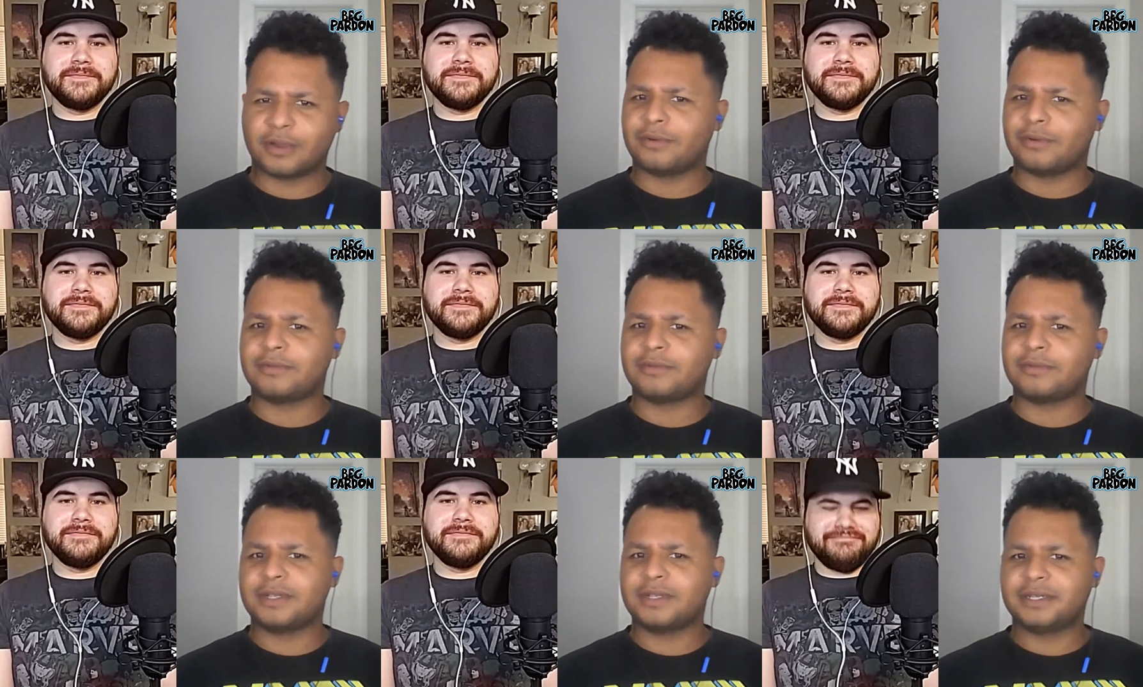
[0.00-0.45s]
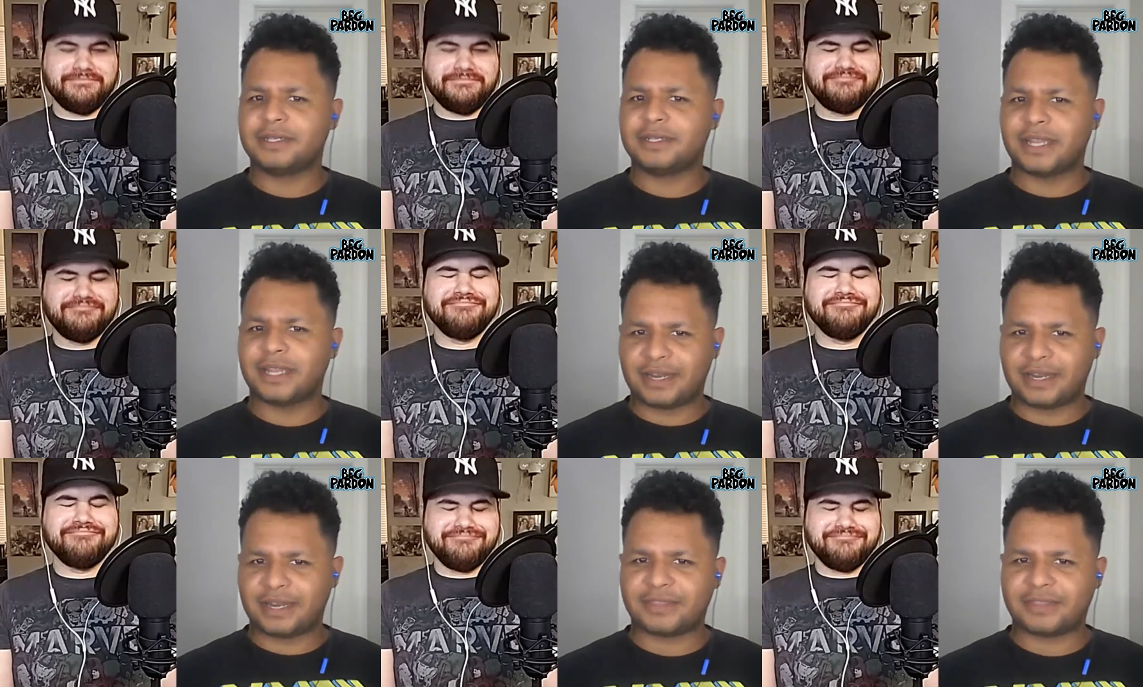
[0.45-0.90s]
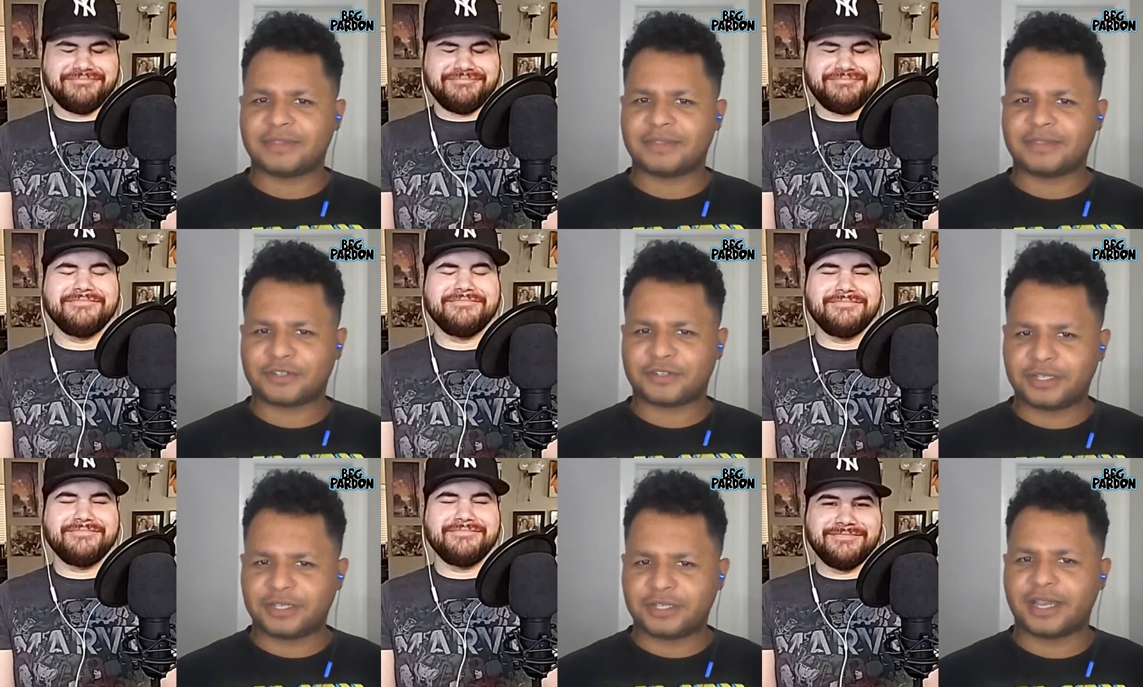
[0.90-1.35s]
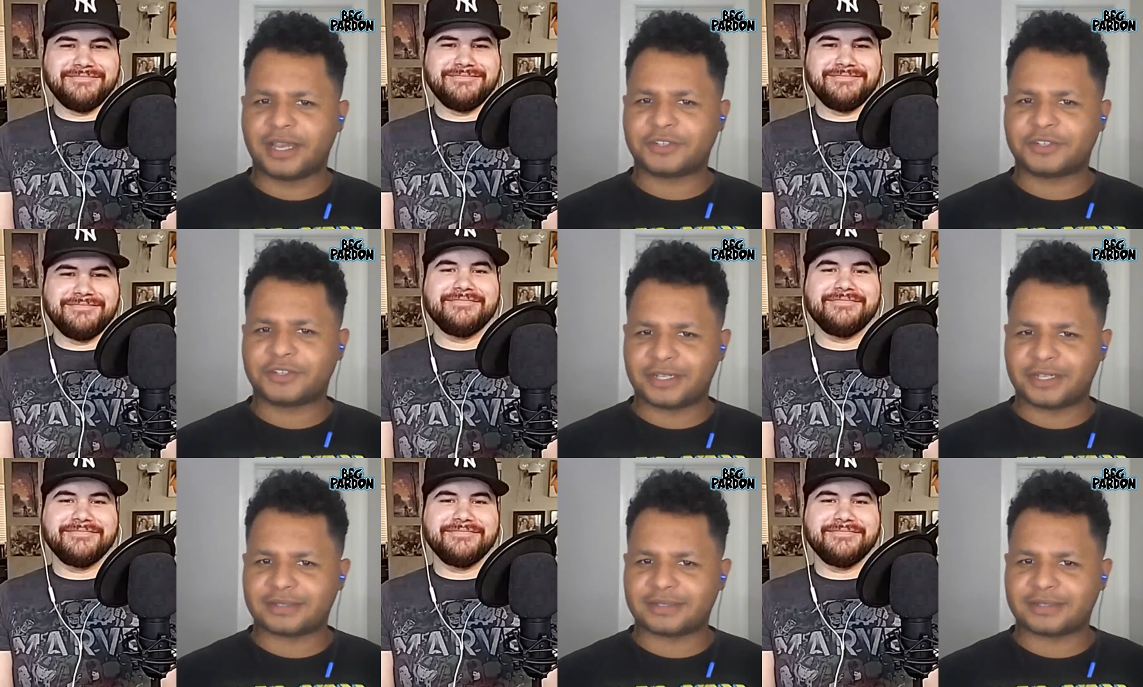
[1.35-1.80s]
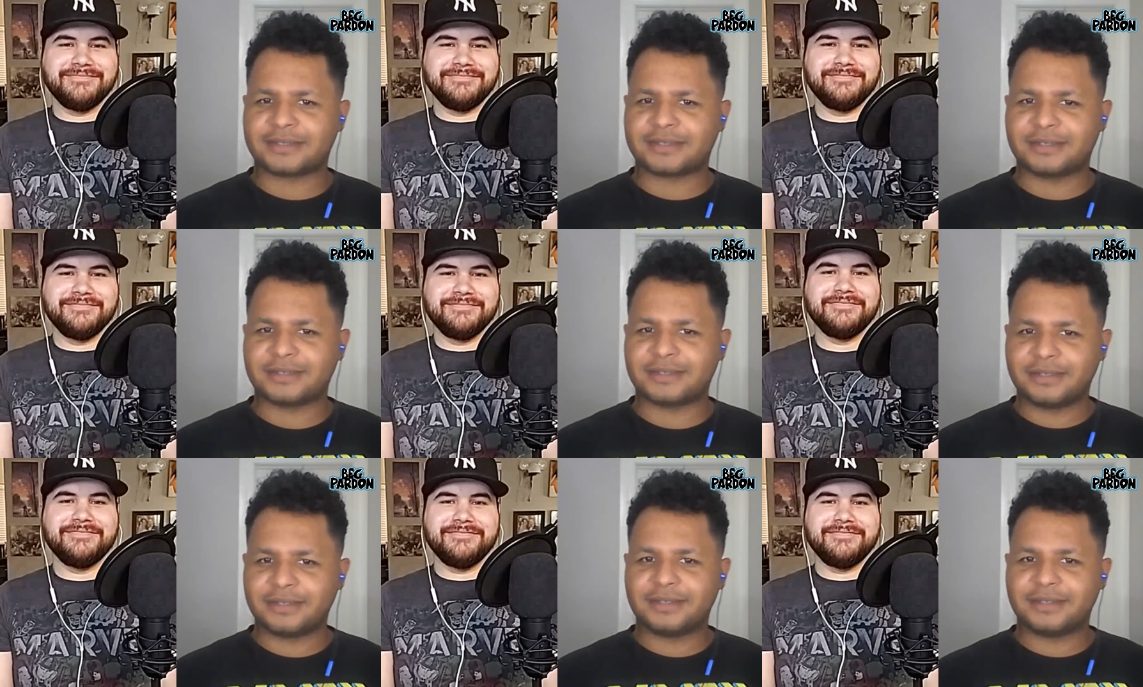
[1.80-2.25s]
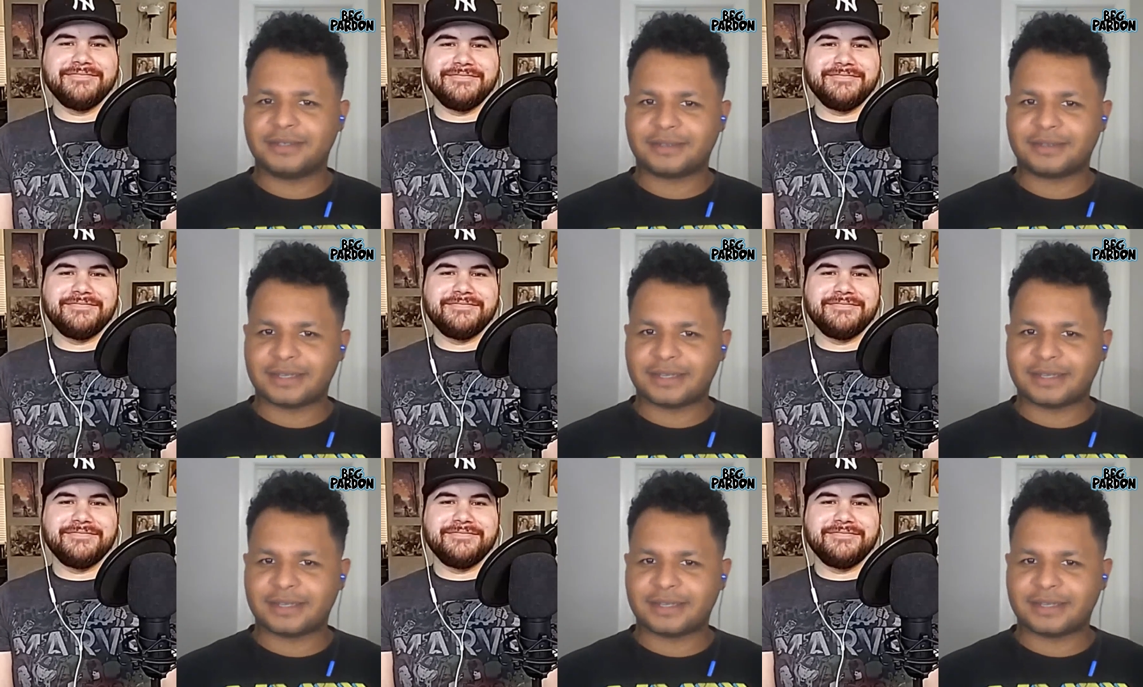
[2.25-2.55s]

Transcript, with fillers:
Speaker 1: So anything that she touches